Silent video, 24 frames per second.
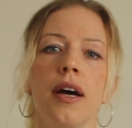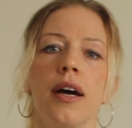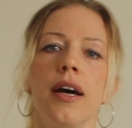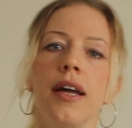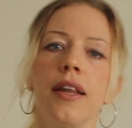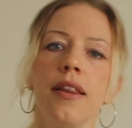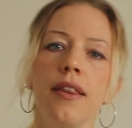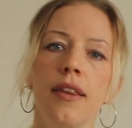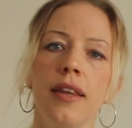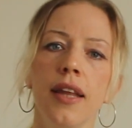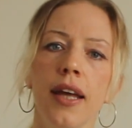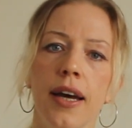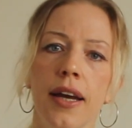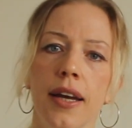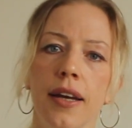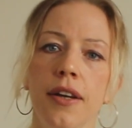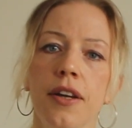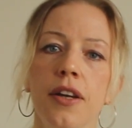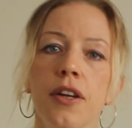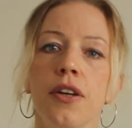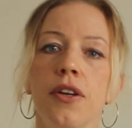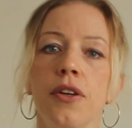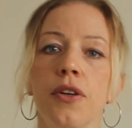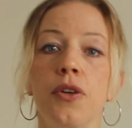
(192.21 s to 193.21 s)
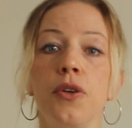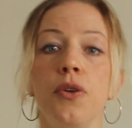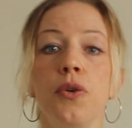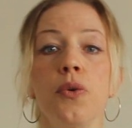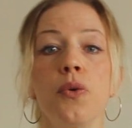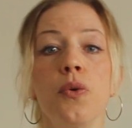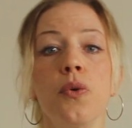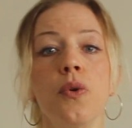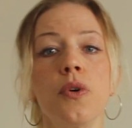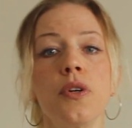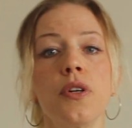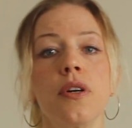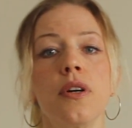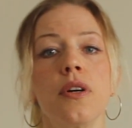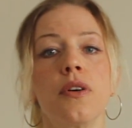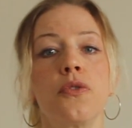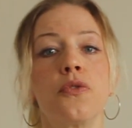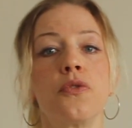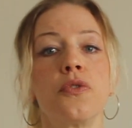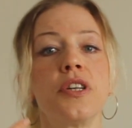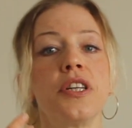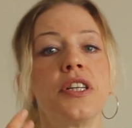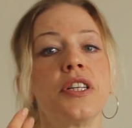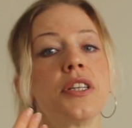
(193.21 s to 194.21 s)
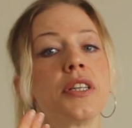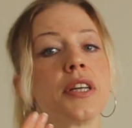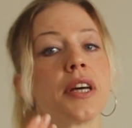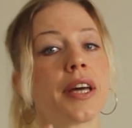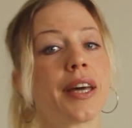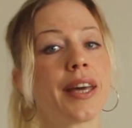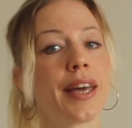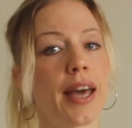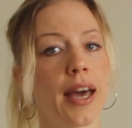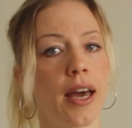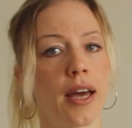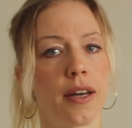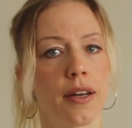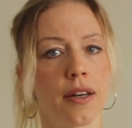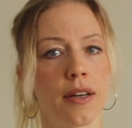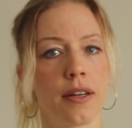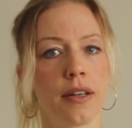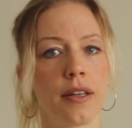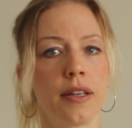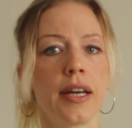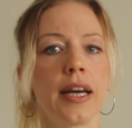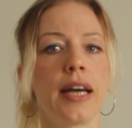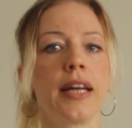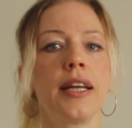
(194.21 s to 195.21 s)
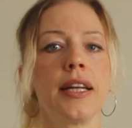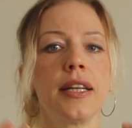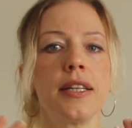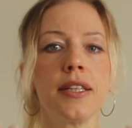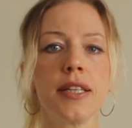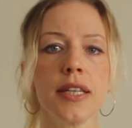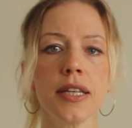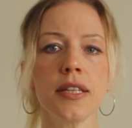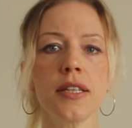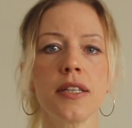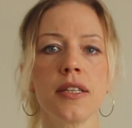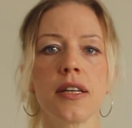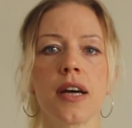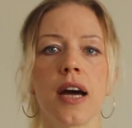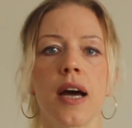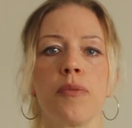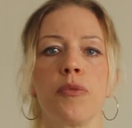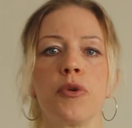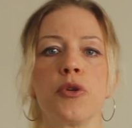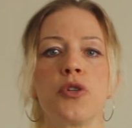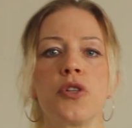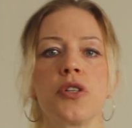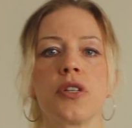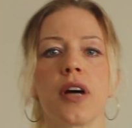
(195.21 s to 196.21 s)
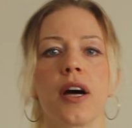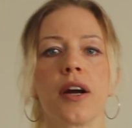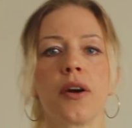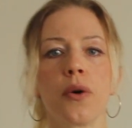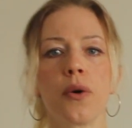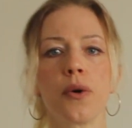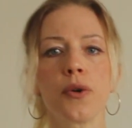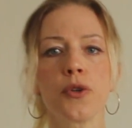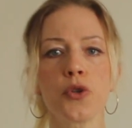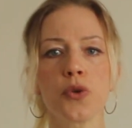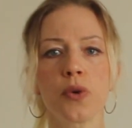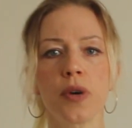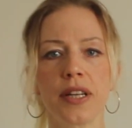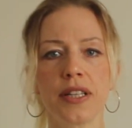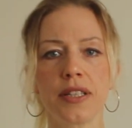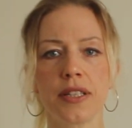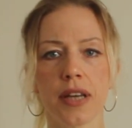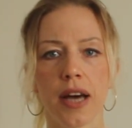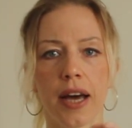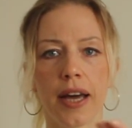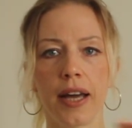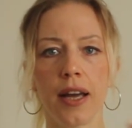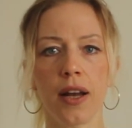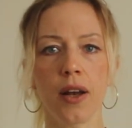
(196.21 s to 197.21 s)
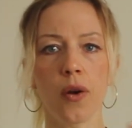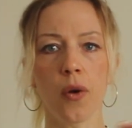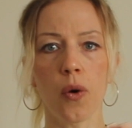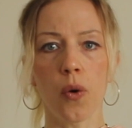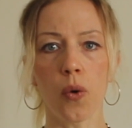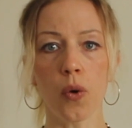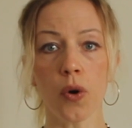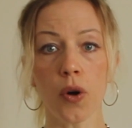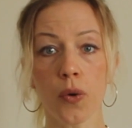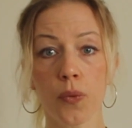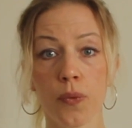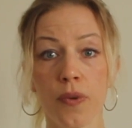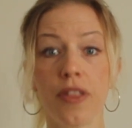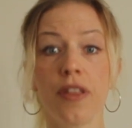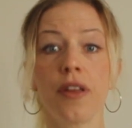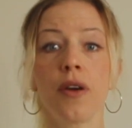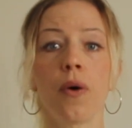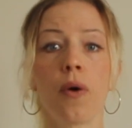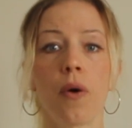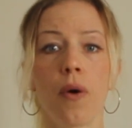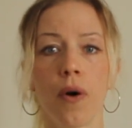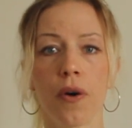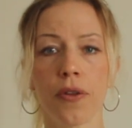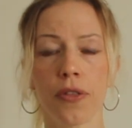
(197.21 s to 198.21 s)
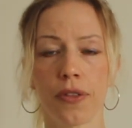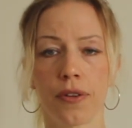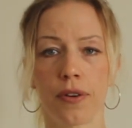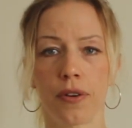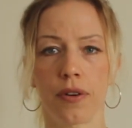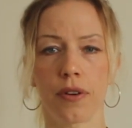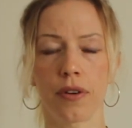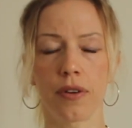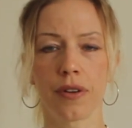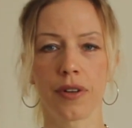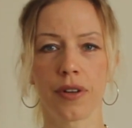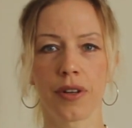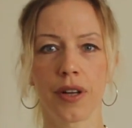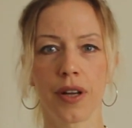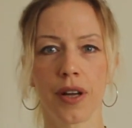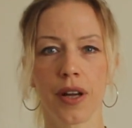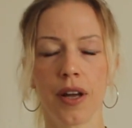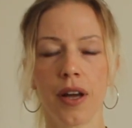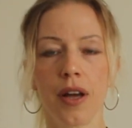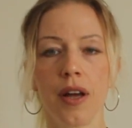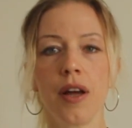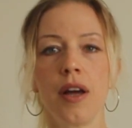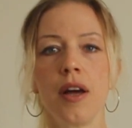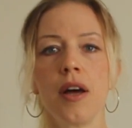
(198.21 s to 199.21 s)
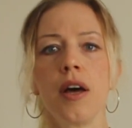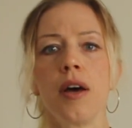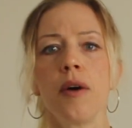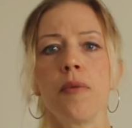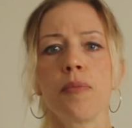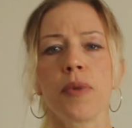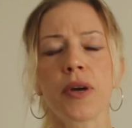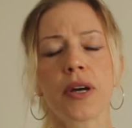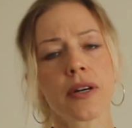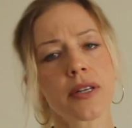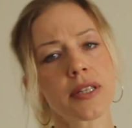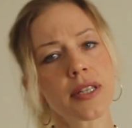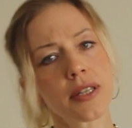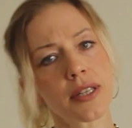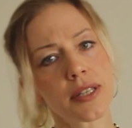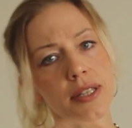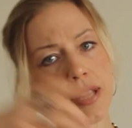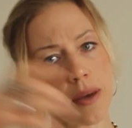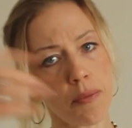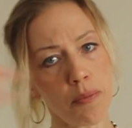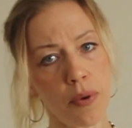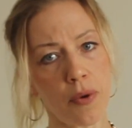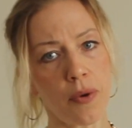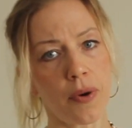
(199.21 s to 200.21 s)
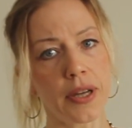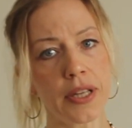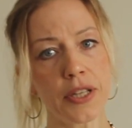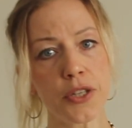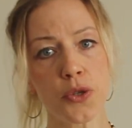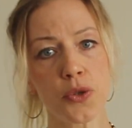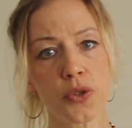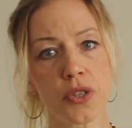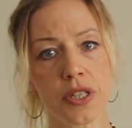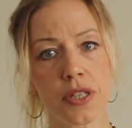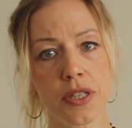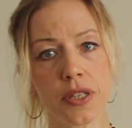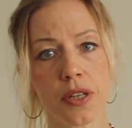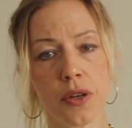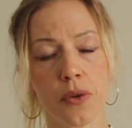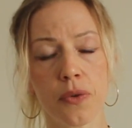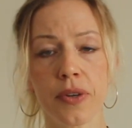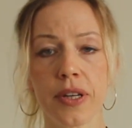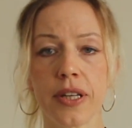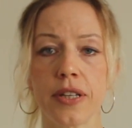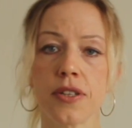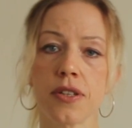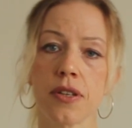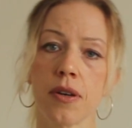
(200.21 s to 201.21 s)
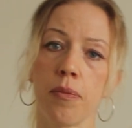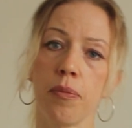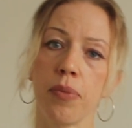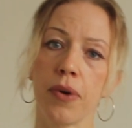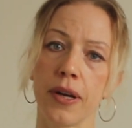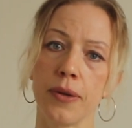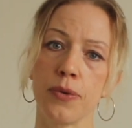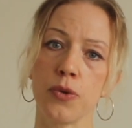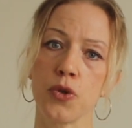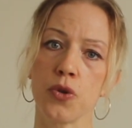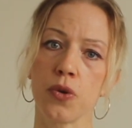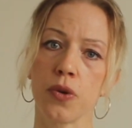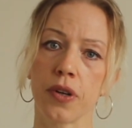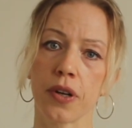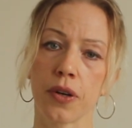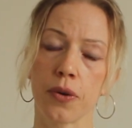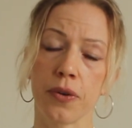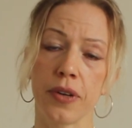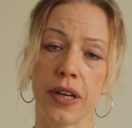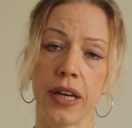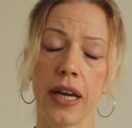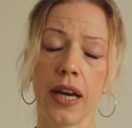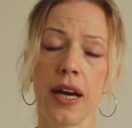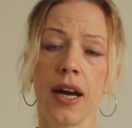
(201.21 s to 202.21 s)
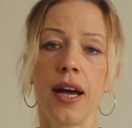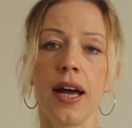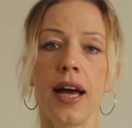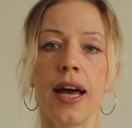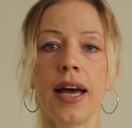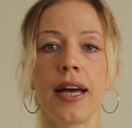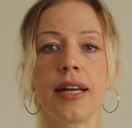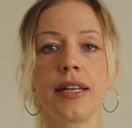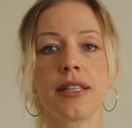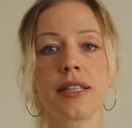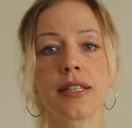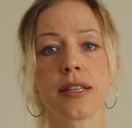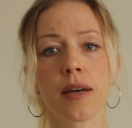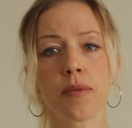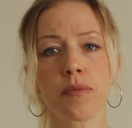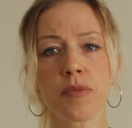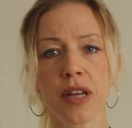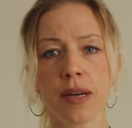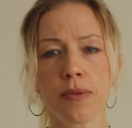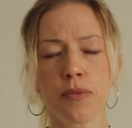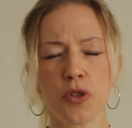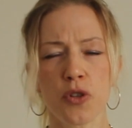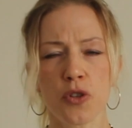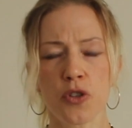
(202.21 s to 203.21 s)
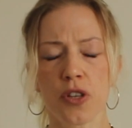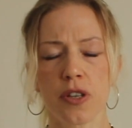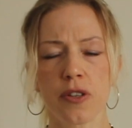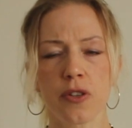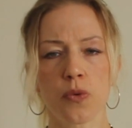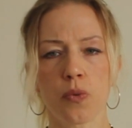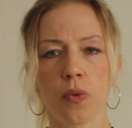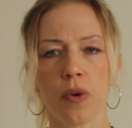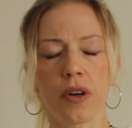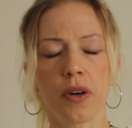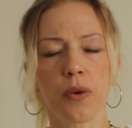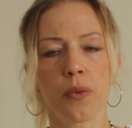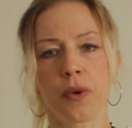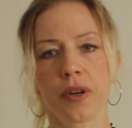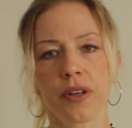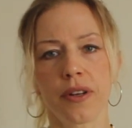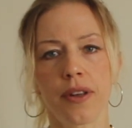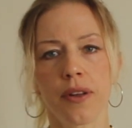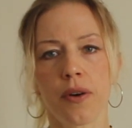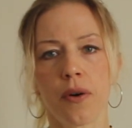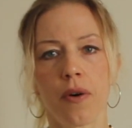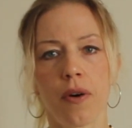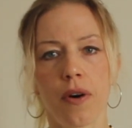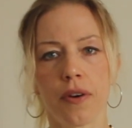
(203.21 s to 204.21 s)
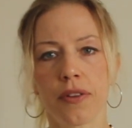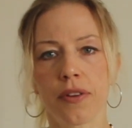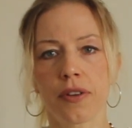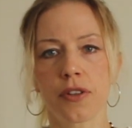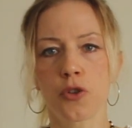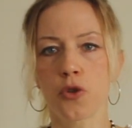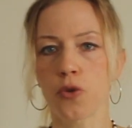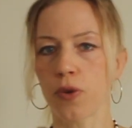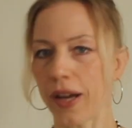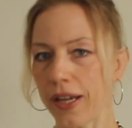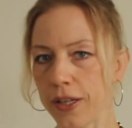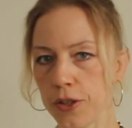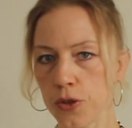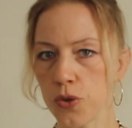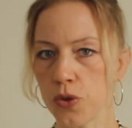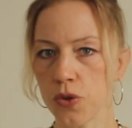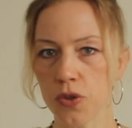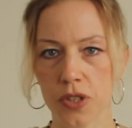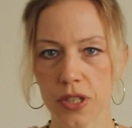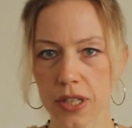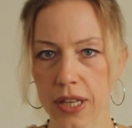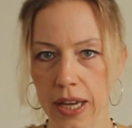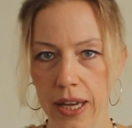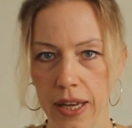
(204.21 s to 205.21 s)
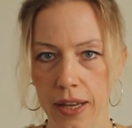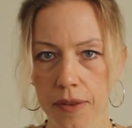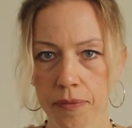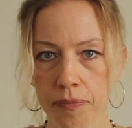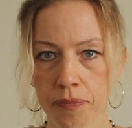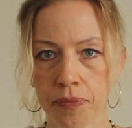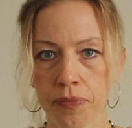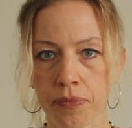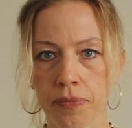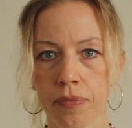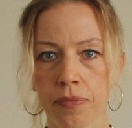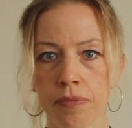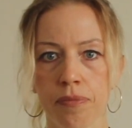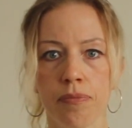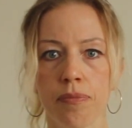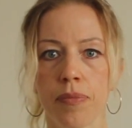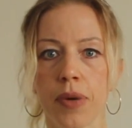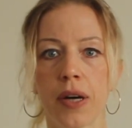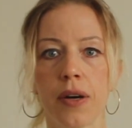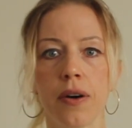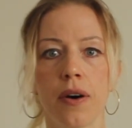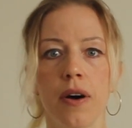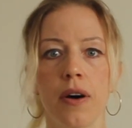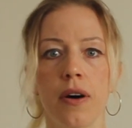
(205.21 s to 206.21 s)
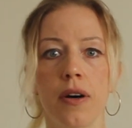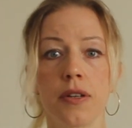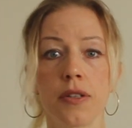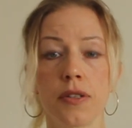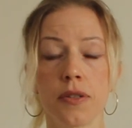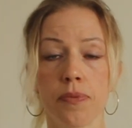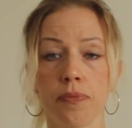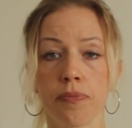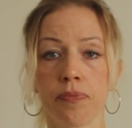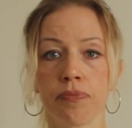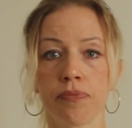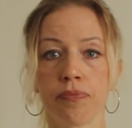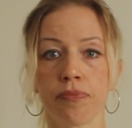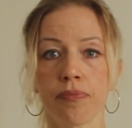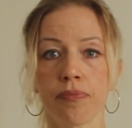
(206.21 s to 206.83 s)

And then you read it again. And at this time you start also a dialogue with the author. Because in some points you disagree and sometimes you agree, and sometimes you just wonder what the author tries to say, because